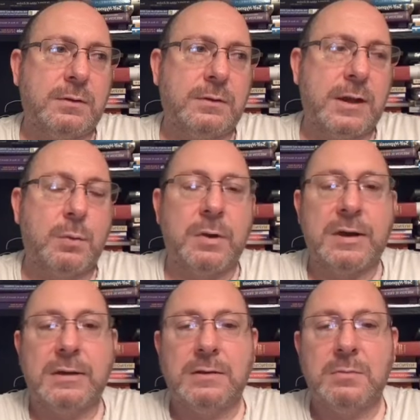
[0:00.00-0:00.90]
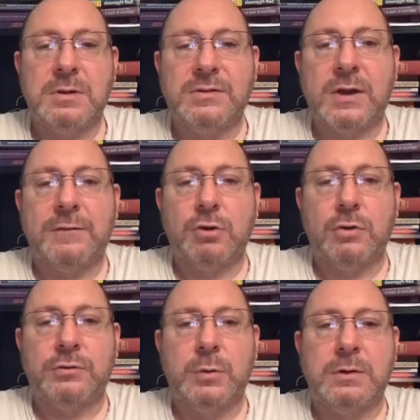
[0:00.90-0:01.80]
That way it means I haven't got
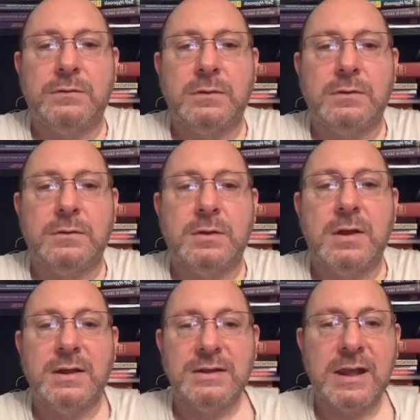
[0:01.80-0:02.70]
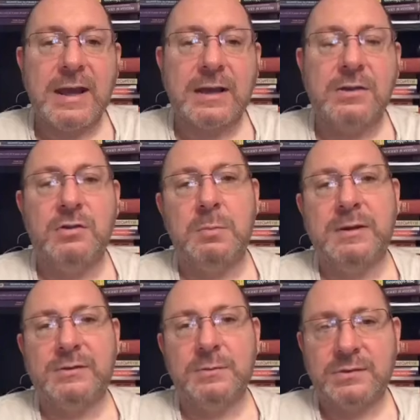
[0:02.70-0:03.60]
to do anything. Yeah, can you make
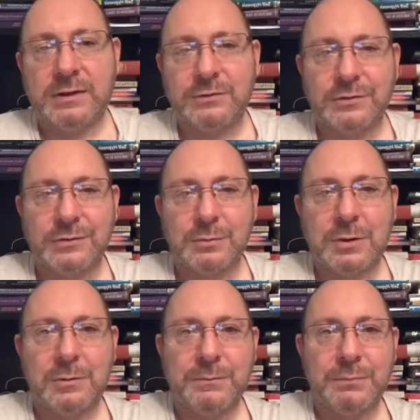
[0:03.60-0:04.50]
some sessions as well?